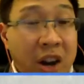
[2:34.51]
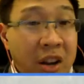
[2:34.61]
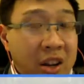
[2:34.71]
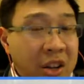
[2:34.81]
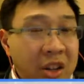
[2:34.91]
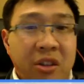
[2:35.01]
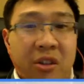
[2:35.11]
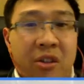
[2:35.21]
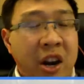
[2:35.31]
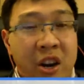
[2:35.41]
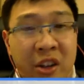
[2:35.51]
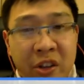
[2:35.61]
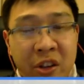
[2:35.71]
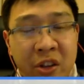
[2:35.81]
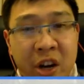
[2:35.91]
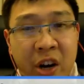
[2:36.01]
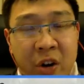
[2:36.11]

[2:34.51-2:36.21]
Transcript: It is an analytics scenario,